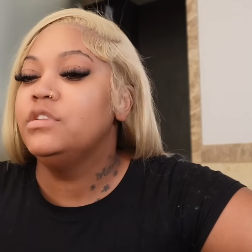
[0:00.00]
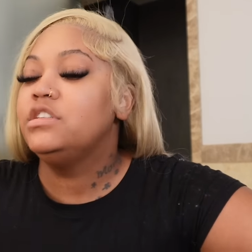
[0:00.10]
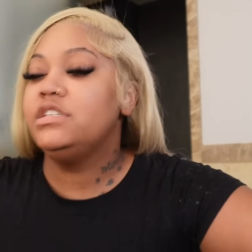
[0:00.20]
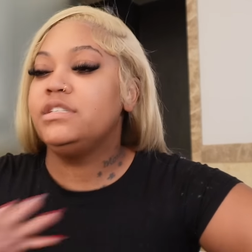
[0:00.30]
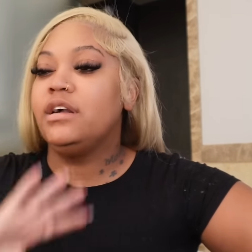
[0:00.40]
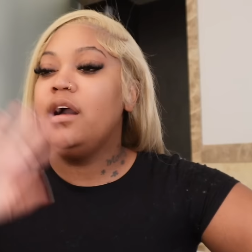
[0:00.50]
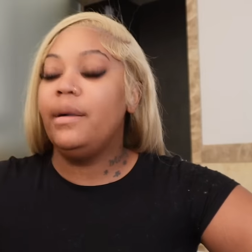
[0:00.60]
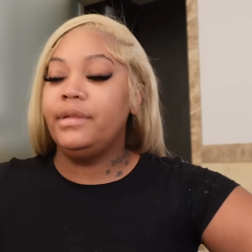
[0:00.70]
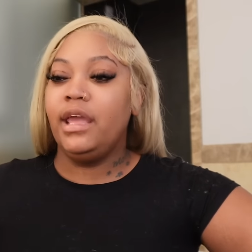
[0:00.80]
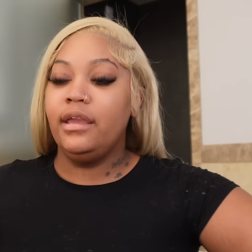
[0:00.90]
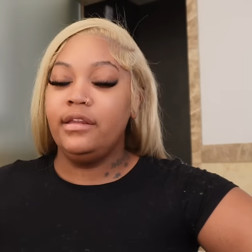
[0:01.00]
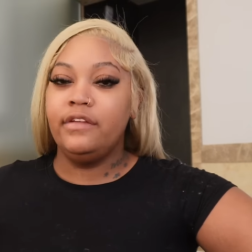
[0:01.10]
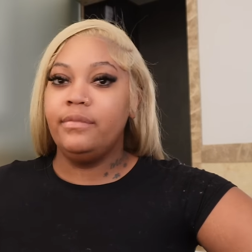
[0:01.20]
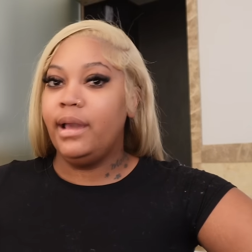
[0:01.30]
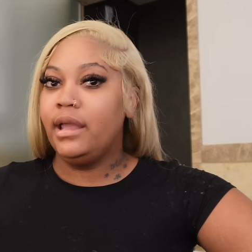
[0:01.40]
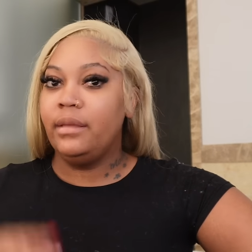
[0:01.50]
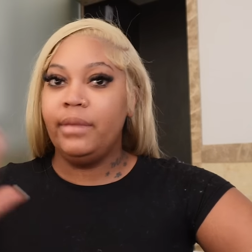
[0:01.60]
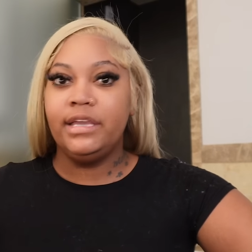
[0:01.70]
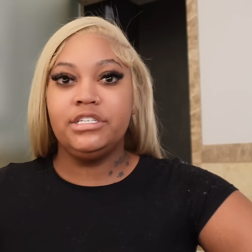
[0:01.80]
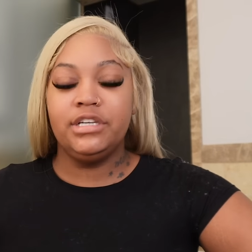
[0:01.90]
She's accommodating everybody,
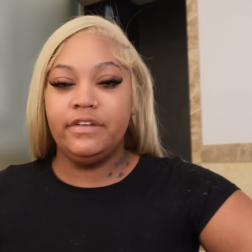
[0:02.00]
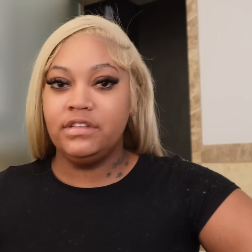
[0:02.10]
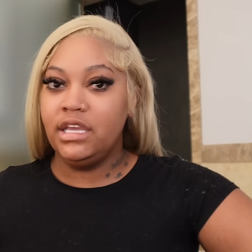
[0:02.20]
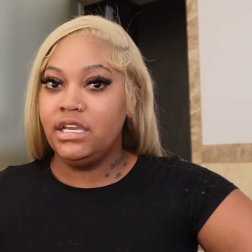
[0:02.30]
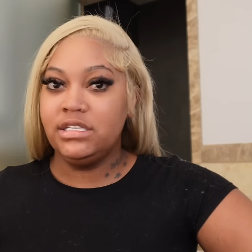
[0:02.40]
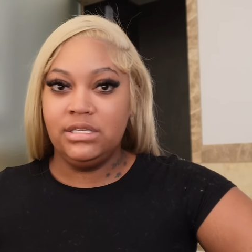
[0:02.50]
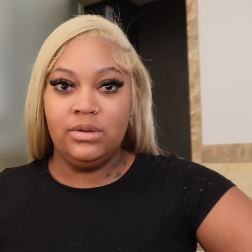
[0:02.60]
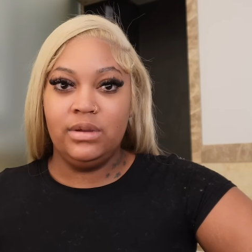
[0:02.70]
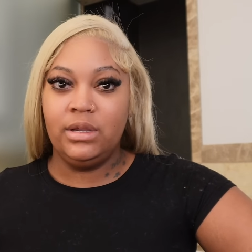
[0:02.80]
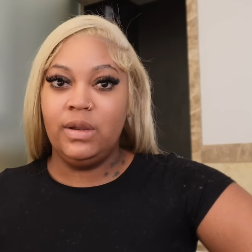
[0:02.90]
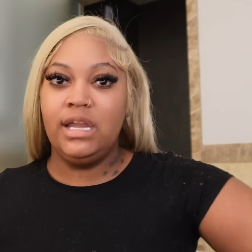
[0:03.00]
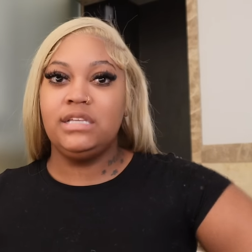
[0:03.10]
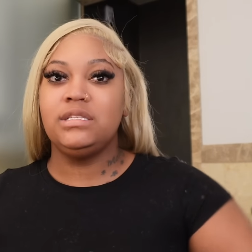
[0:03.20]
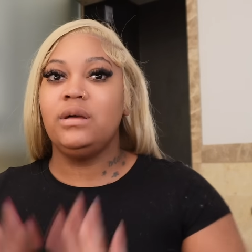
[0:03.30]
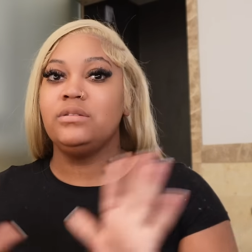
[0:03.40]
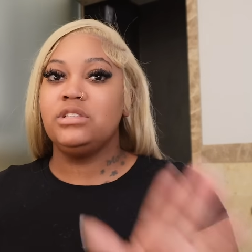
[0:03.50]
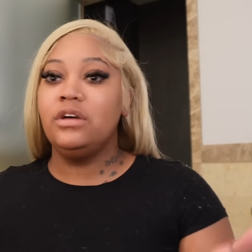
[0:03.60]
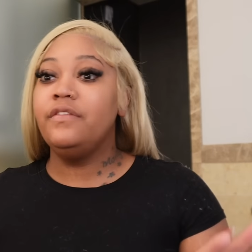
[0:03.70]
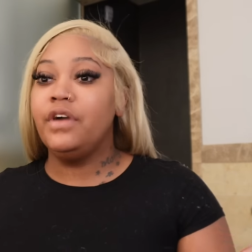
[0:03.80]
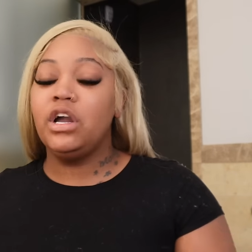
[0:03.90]
making sure everything is going great. So
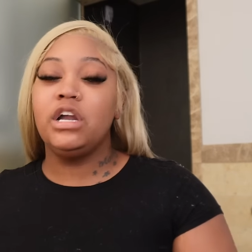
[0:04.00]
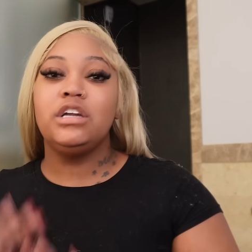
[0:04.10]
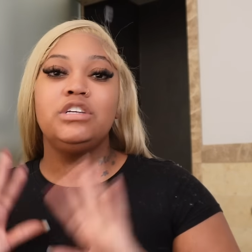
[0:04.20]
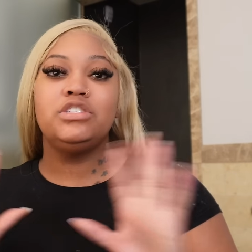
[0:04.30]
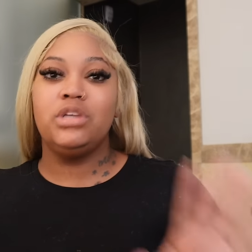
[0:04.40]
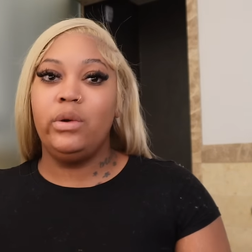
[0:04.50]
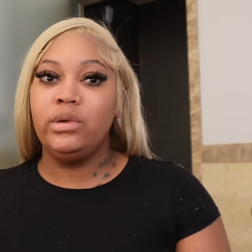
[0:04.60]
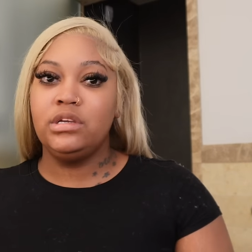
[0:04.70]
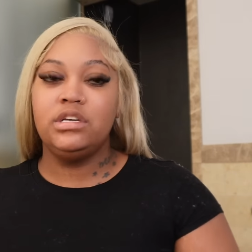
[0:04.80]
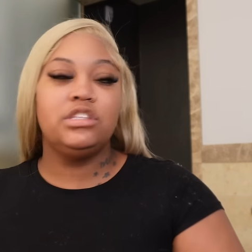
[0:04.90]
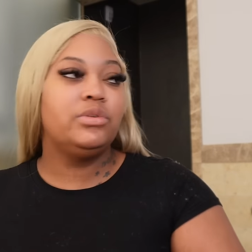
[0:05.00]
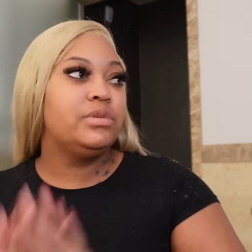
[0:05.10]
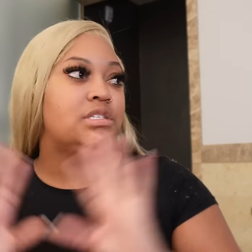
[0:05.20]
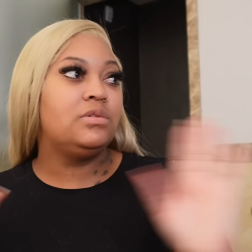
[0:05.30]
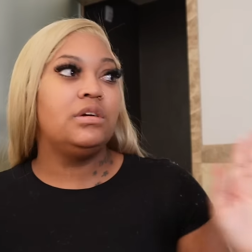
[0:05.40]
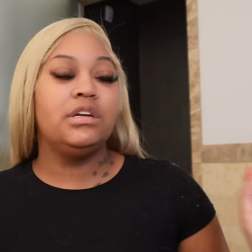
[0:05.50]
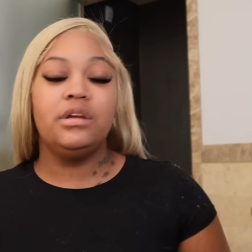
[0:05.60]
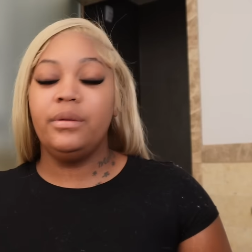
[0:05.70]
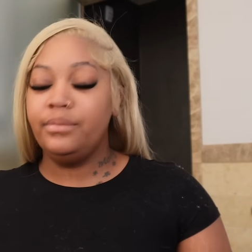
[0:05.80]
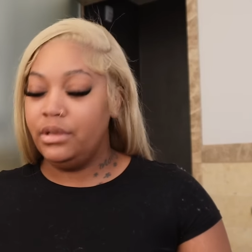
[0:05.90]
far, so good. The
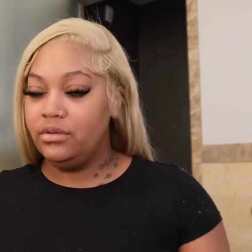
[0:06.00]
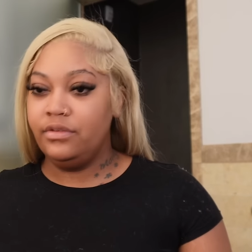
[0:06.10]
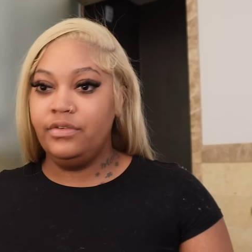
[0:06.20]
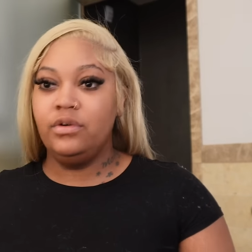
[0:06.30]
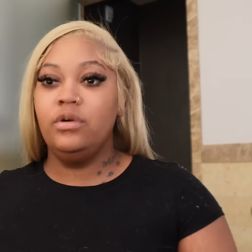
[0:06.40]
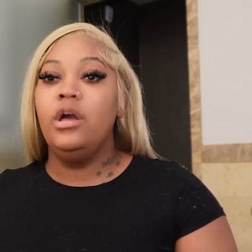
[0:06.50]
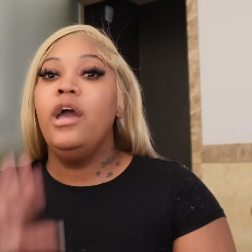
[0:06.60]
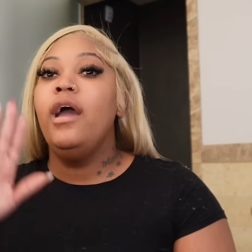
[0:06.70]
resort, beautiful.